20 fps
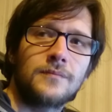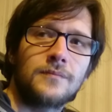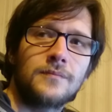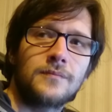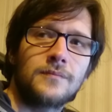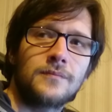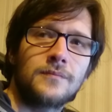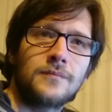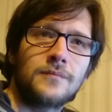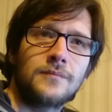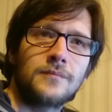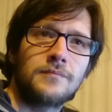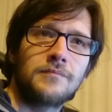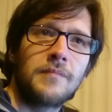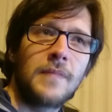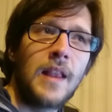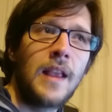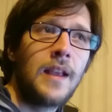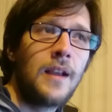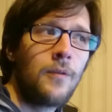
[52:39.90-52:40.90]
methods?
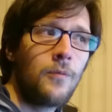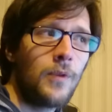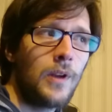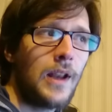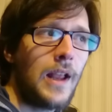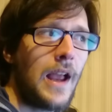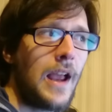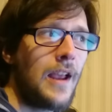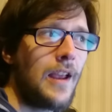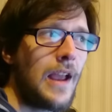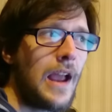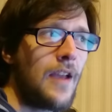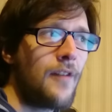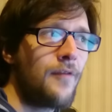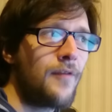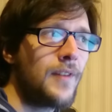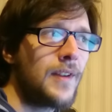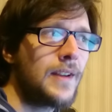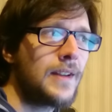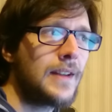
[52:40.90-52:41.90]
Well, I, I
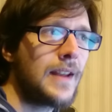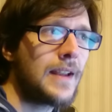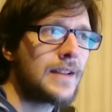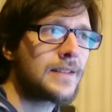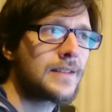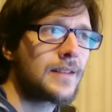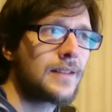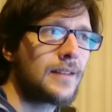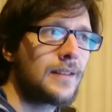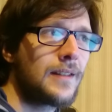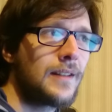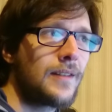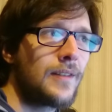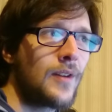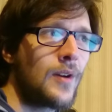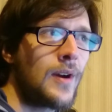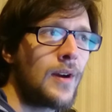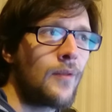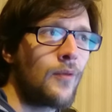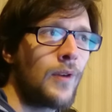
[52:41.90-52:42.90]
think that
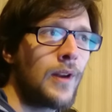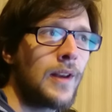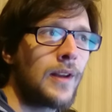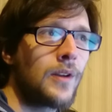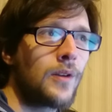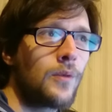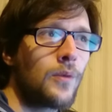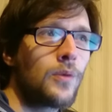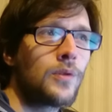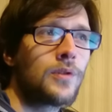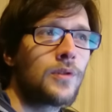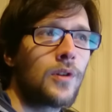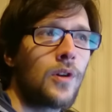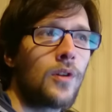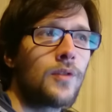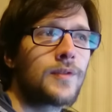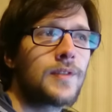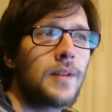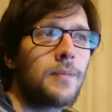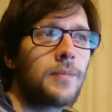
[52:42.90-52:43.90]
they're a really good
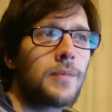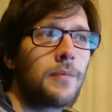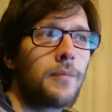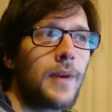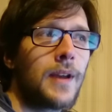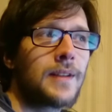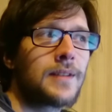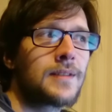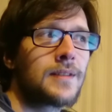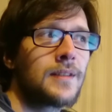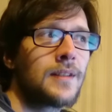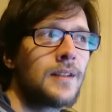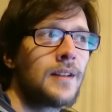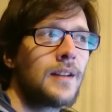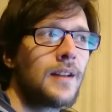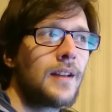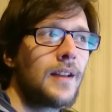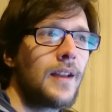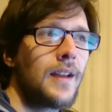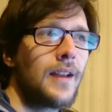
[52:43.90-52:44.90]
concept, but
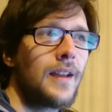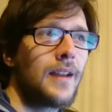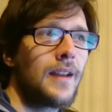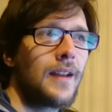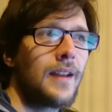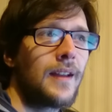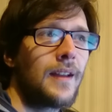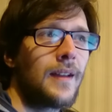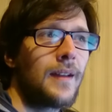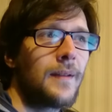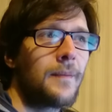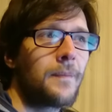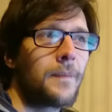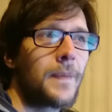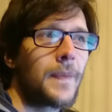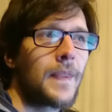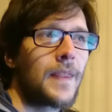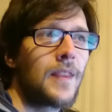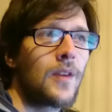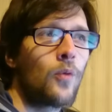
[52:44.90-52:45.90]
uh,
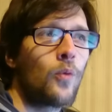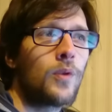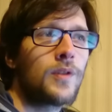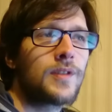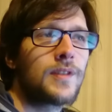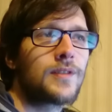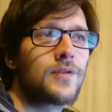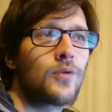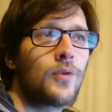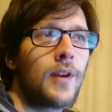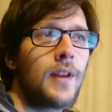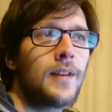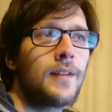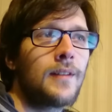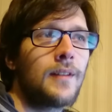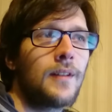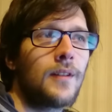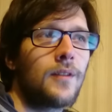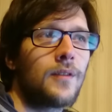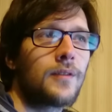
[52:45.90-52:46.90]
there was a
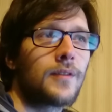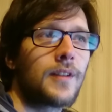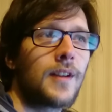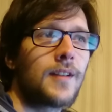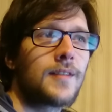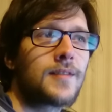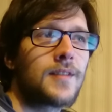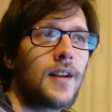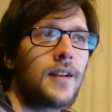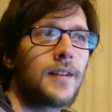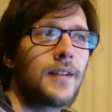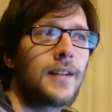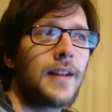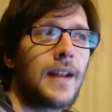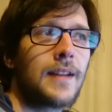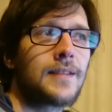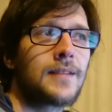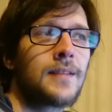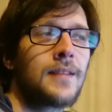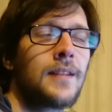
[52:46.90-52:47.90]
trend on Kickstarter
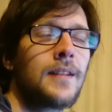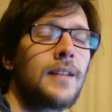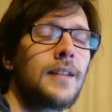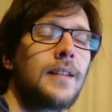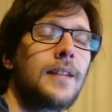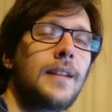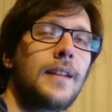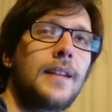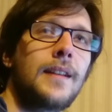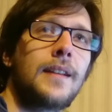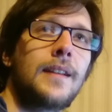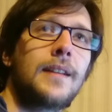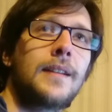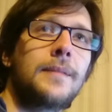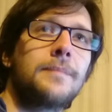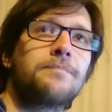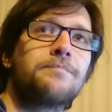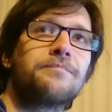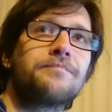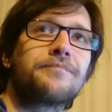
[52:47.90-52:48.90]
that
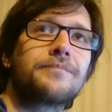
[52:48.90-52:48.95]
uh,